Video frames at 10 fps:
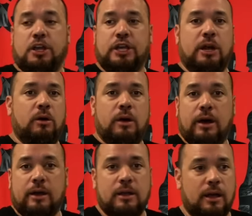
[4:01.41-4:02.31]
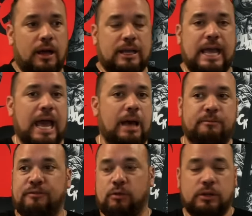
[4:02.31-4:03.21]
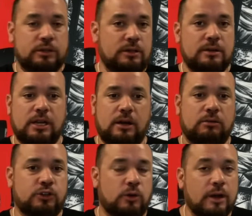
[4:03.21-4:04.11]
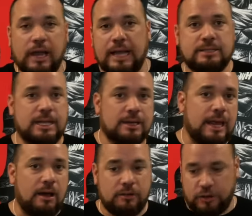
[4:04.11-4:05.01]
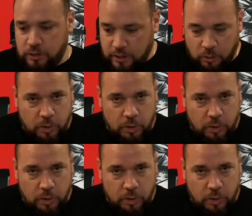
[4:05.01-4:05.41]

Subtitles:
you know, a cab full of, you know, drunk guys getting out, you're gonna